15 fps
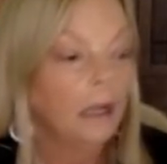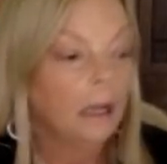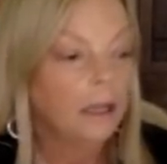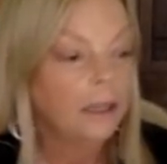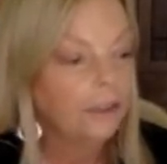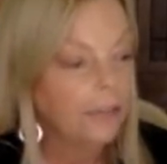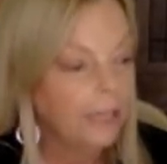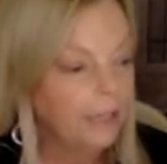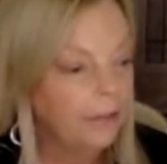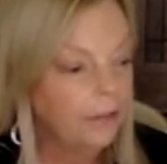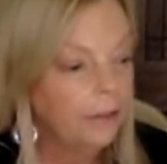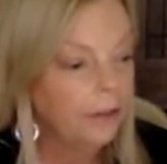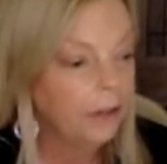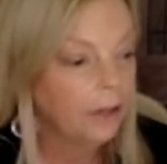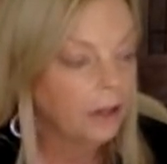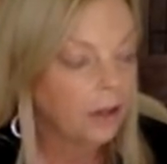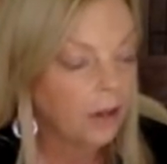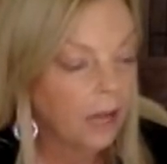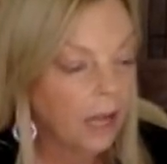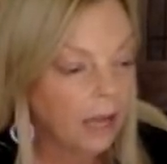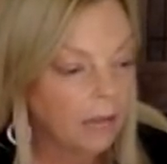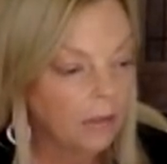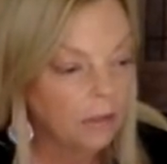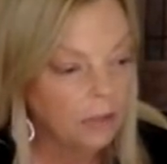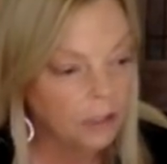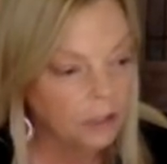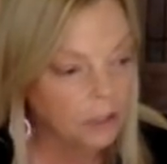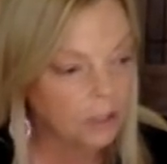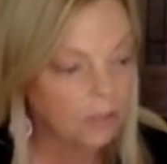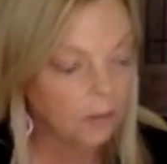Greeter, I'm
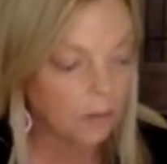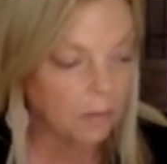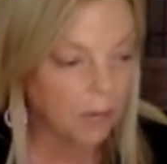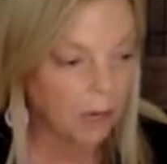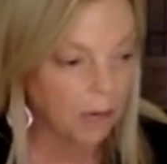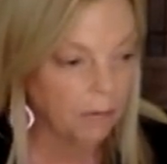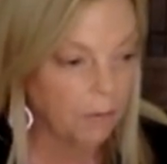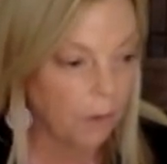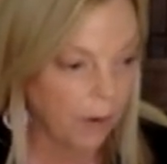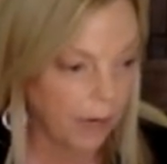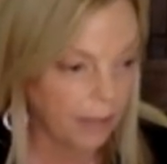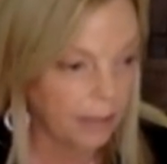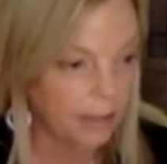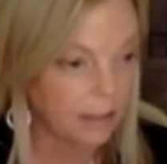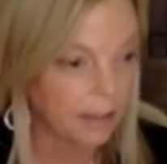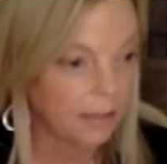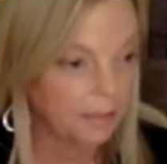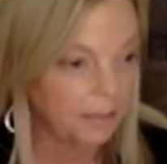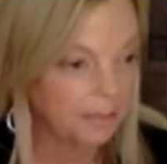originally from Park Forest.